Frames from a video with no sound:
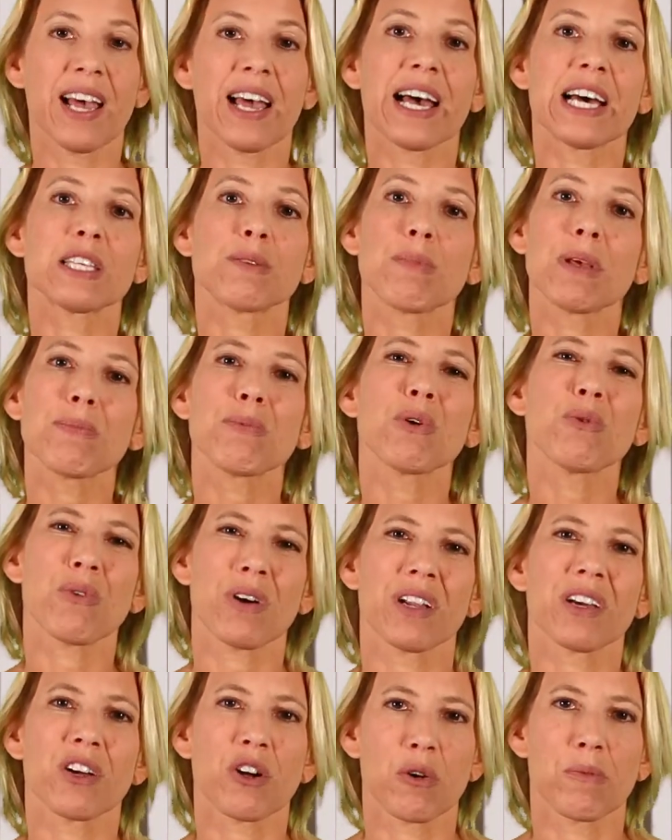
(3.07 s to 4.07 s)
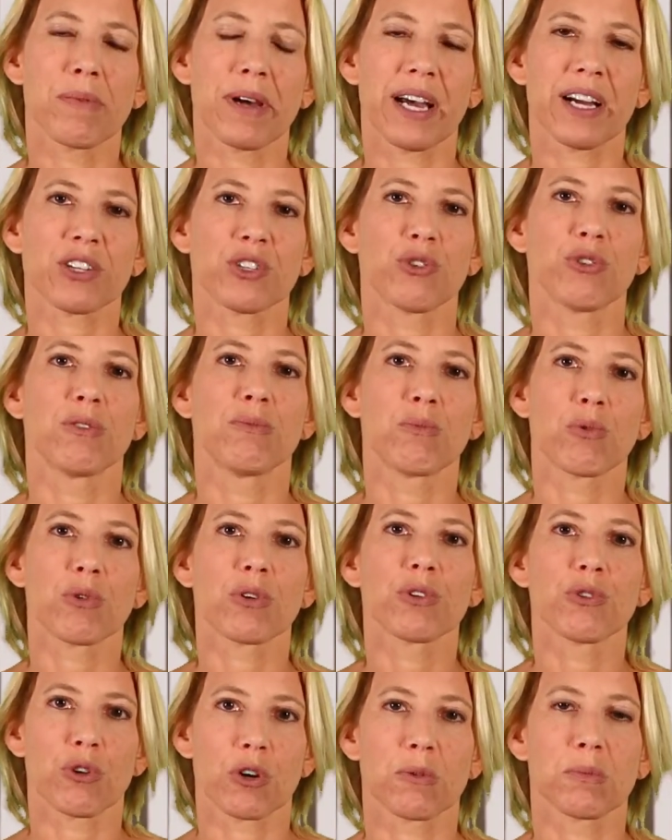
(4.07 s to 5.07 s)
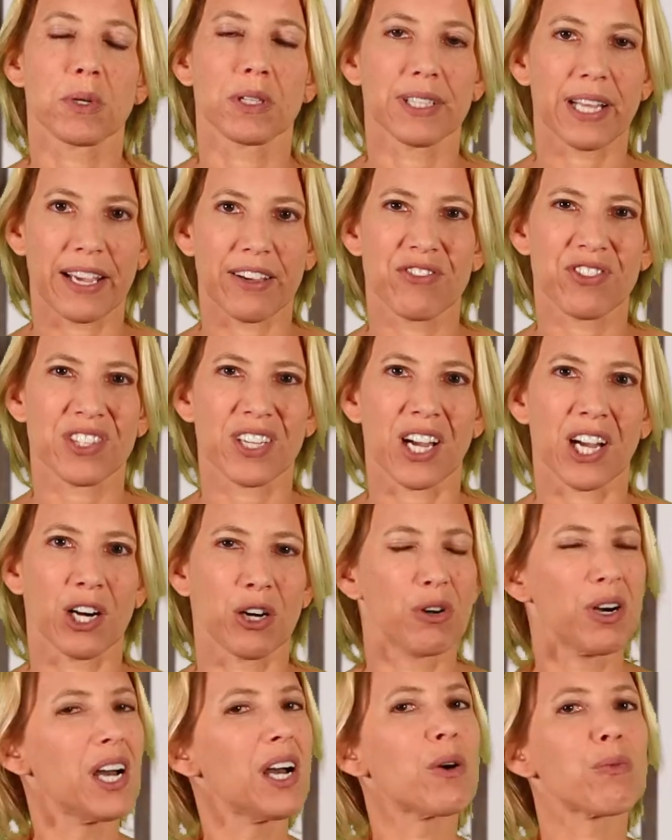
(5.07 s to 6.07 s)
as people want to go back to a more normal lifestyle.